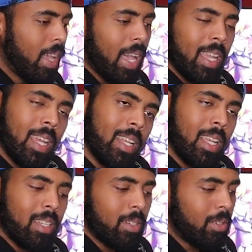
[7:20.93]
I
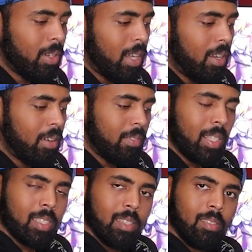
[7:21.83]
don't know if
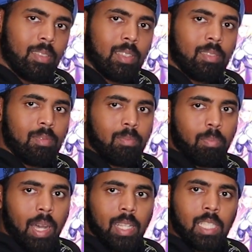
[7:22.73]
that's a
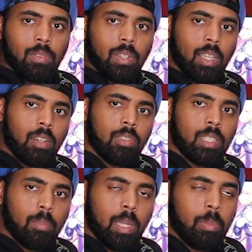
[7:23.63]
positive or negative for
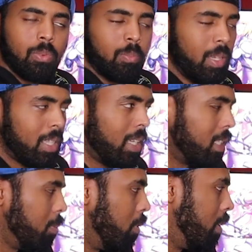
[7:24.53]
some people. For me, I think
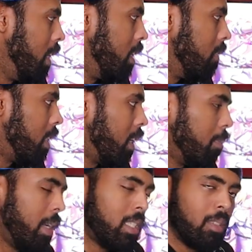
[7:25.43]
it's more of a negative. I think it
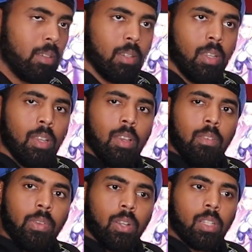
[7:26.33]
makes the
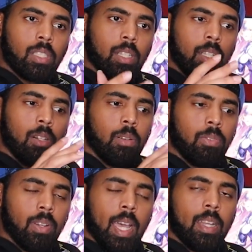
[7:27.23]
figure looks a little
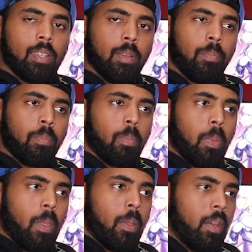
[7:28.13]
flat
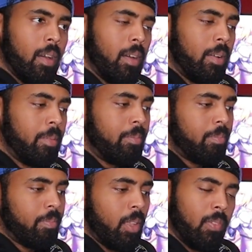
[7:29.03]

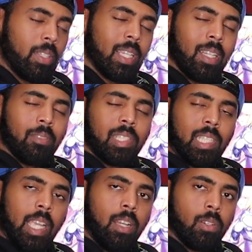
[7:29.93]
if there's not enough
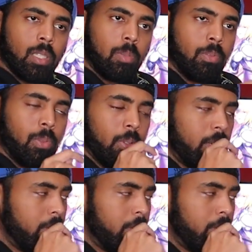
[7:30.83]
shading or something for